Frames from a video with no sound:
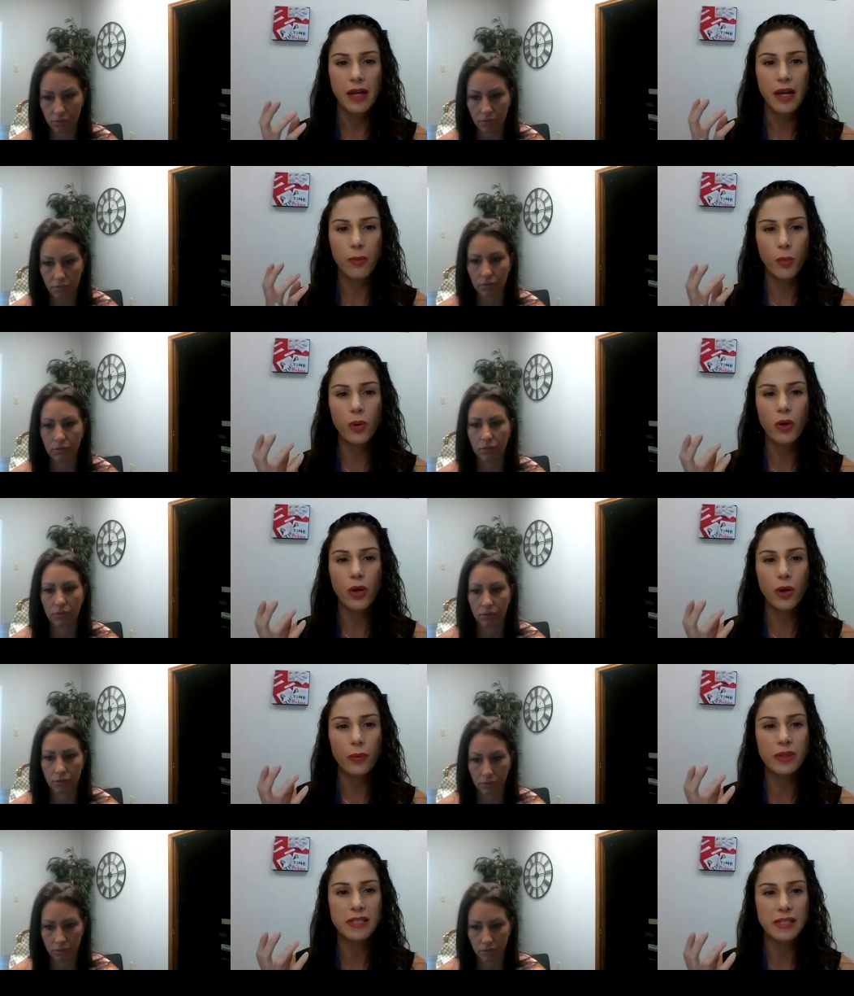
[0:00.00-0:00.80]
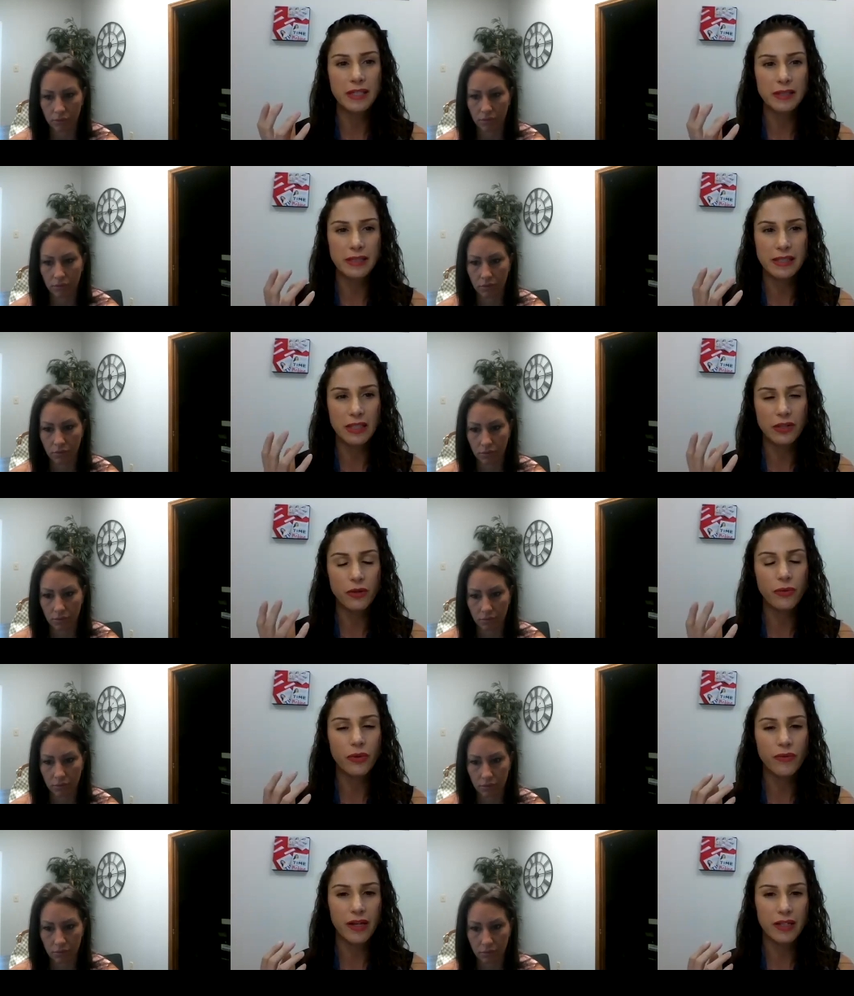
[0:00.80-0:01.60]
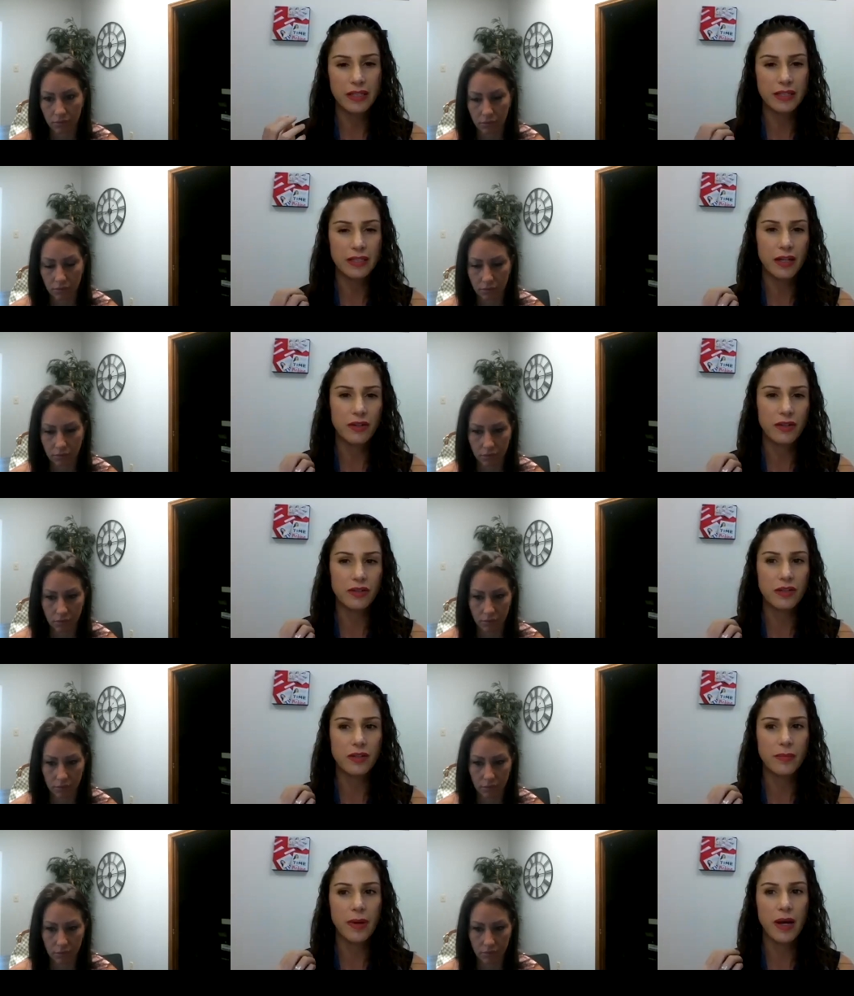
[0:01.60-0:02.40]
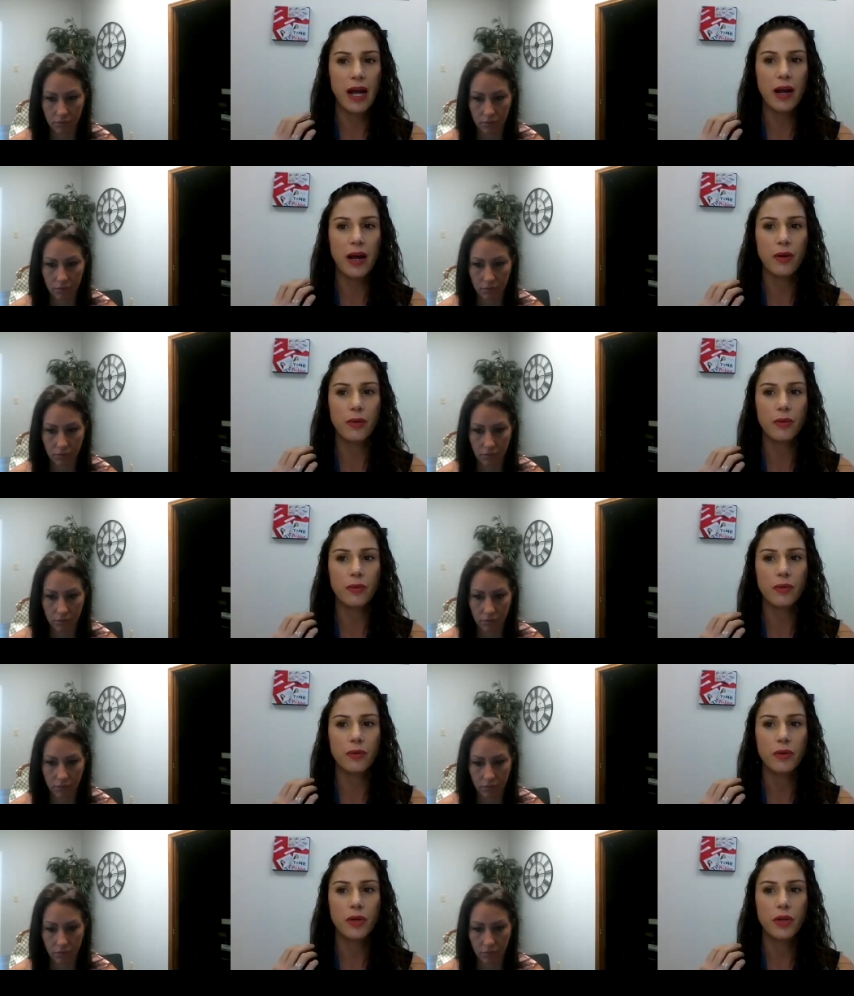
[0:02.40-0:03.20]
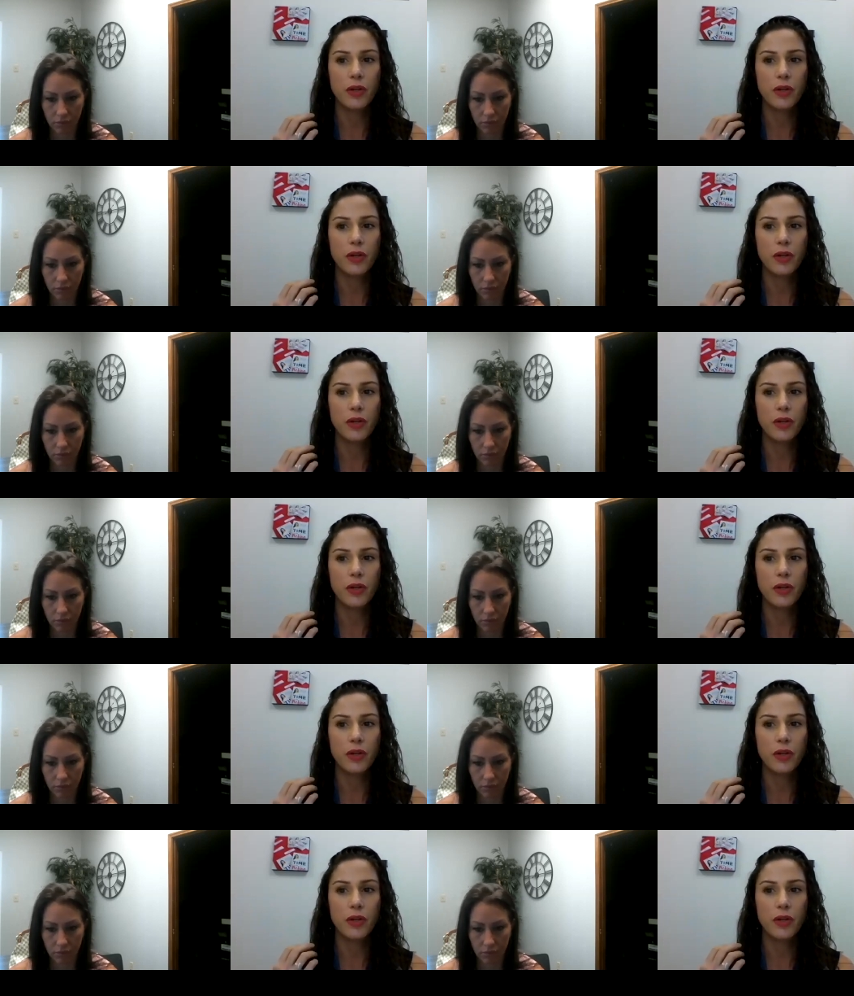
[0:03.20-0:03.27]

Speaker 1: And we'll go into this because I know we've had discussions about how